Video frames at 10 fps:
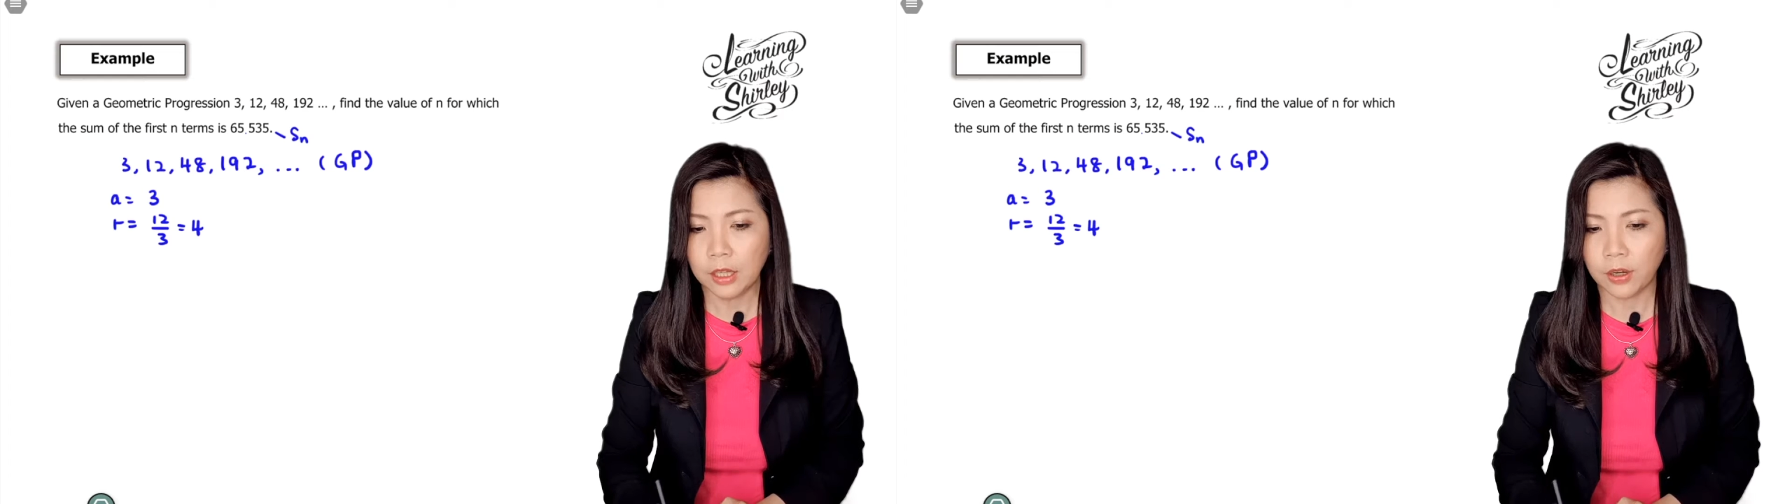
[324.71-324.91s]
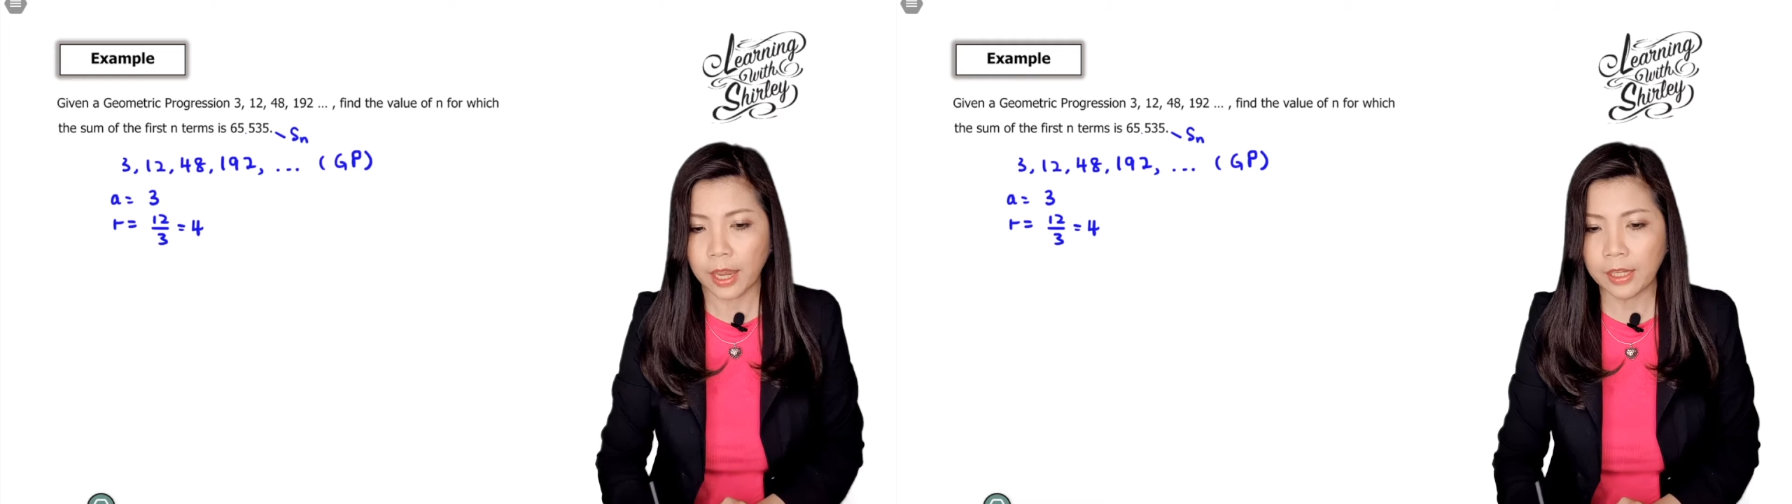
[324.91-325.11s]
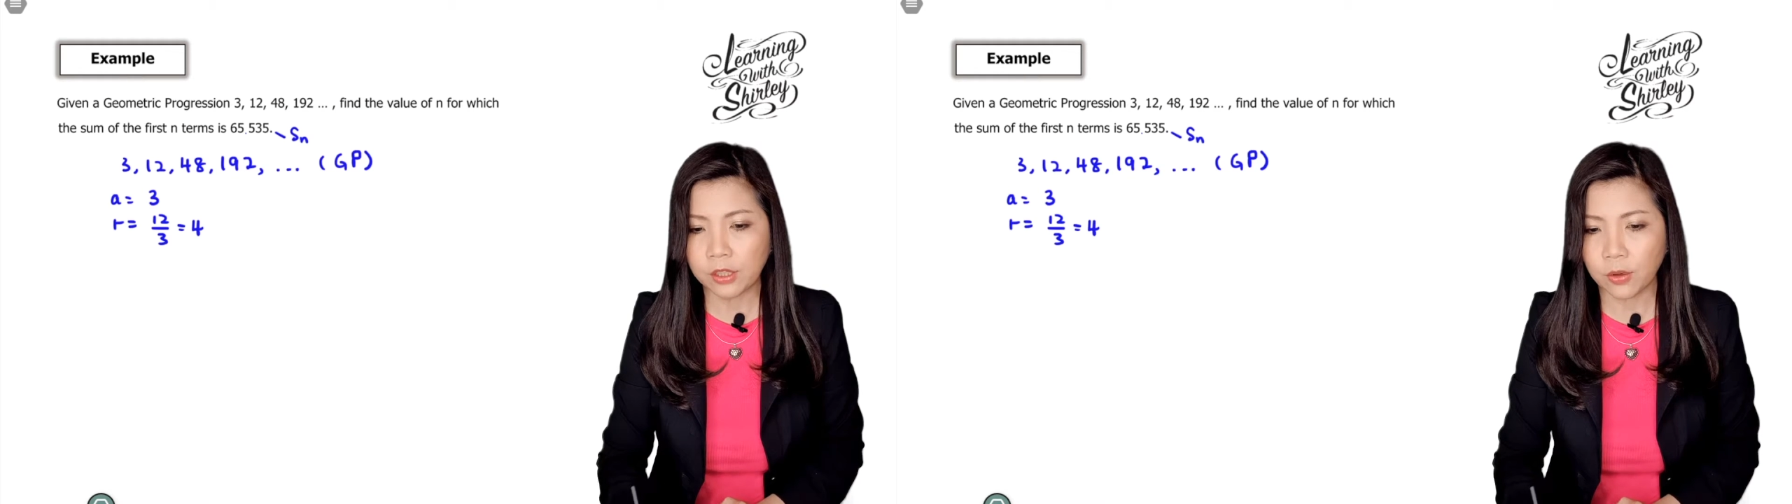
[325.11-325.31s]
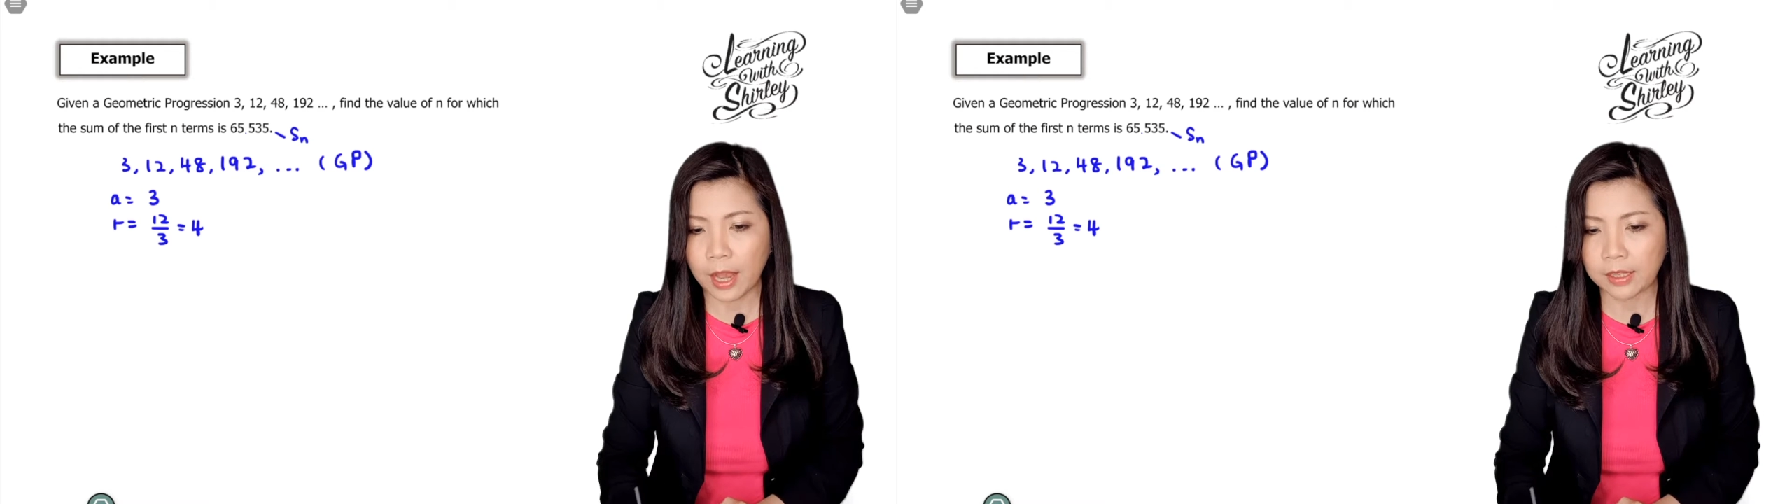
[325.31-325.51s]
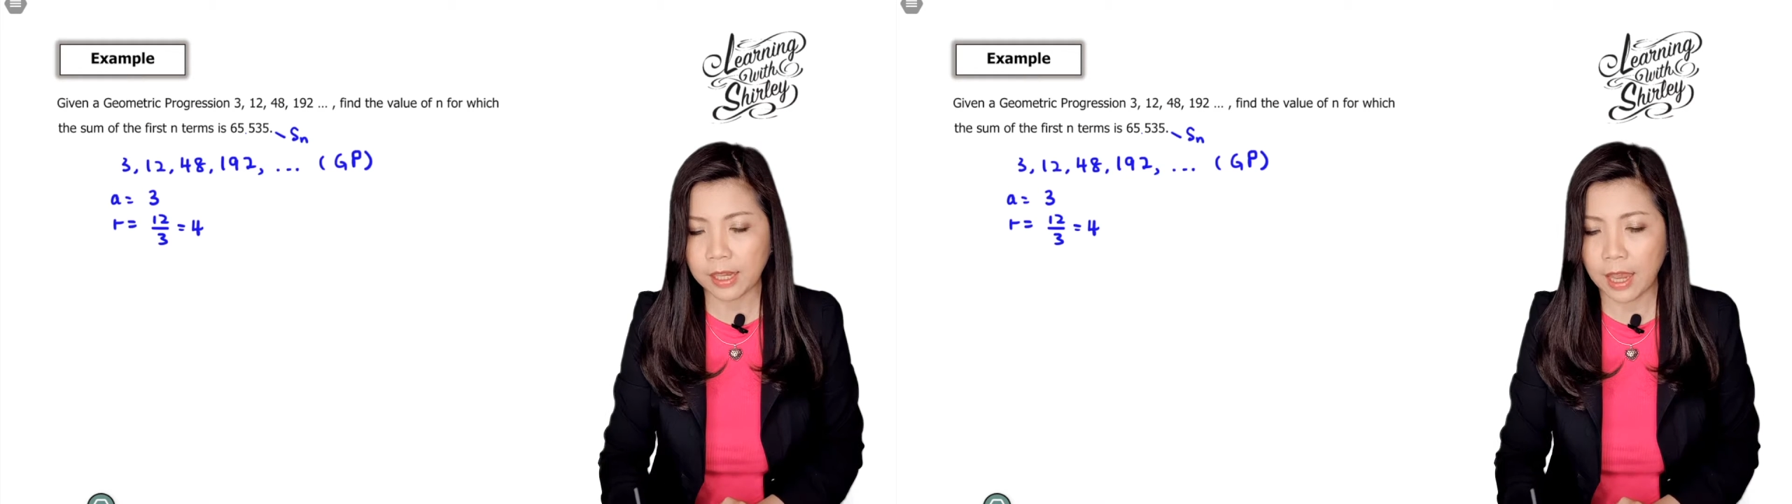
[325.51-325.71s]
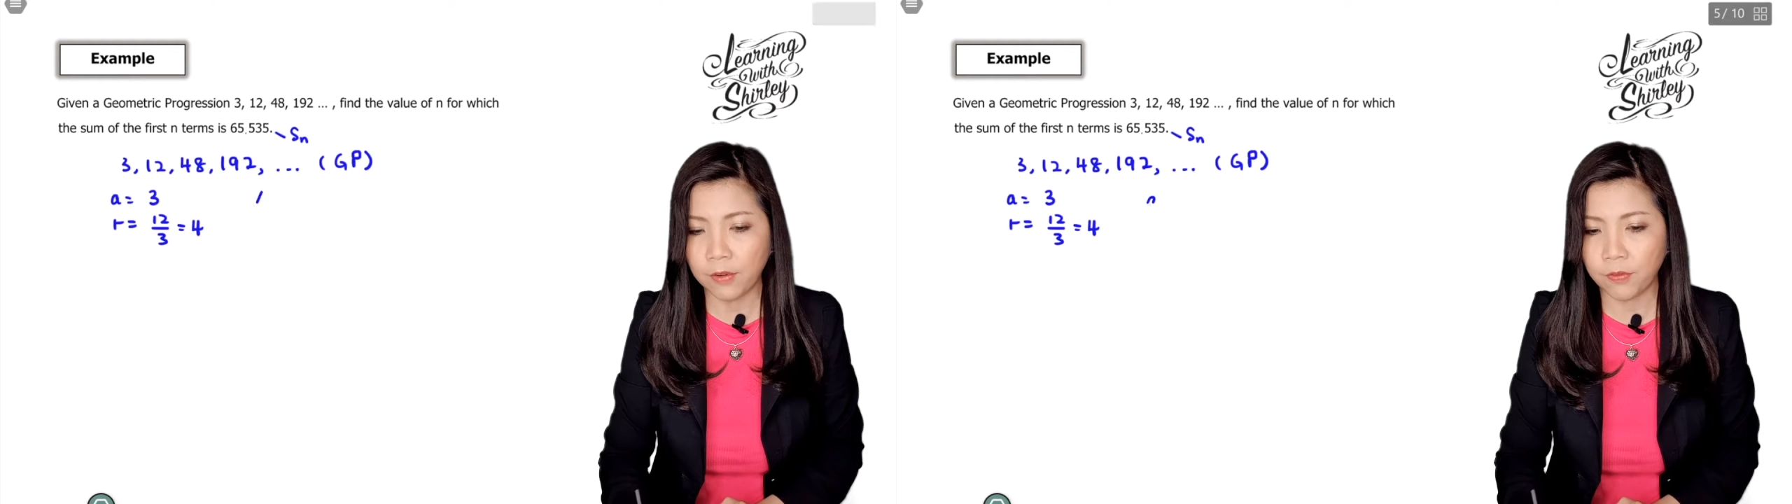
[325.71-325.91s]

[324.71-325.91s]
Okay, so SN